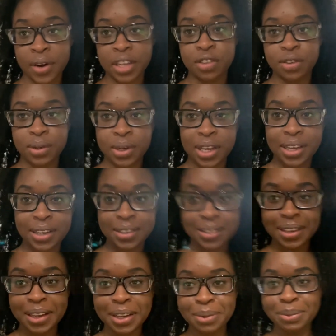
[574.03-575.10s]
You guys,
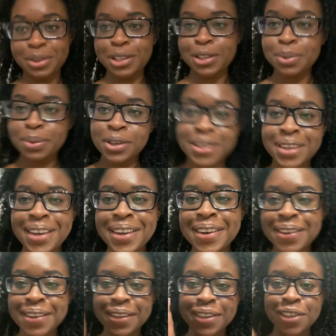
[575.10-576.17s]
I am super
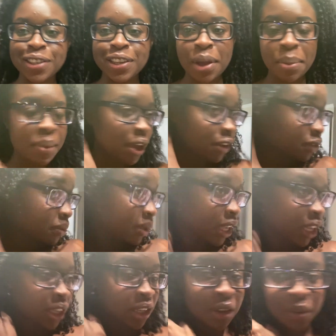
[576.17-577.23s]
tired. I just got back from
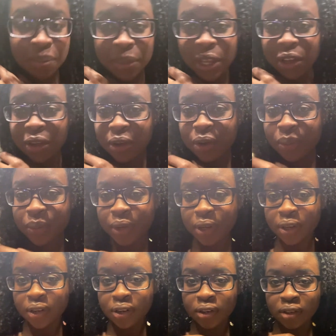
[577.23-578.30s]
hanging out with my
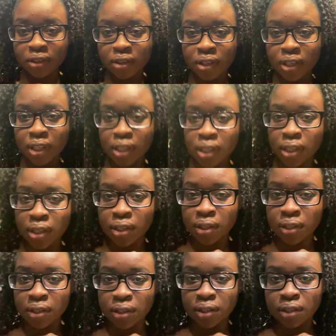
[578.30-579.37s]
coworkers. It
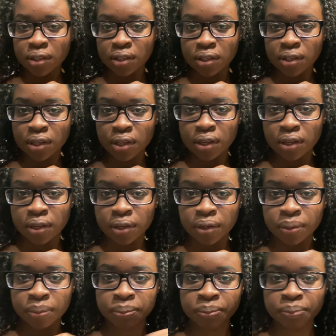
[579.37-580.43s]
is
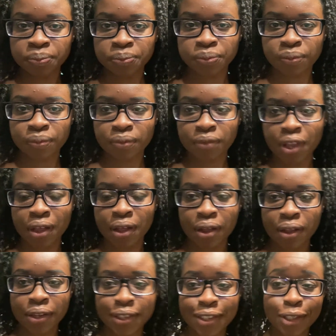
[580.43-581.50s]

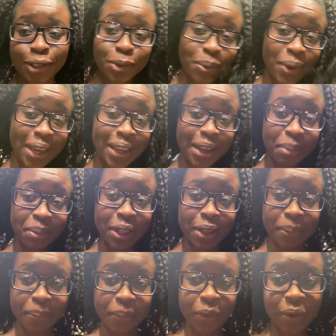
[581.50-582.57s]
2 a.m. in the
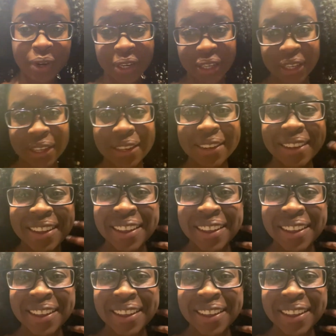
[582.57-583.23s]
morning.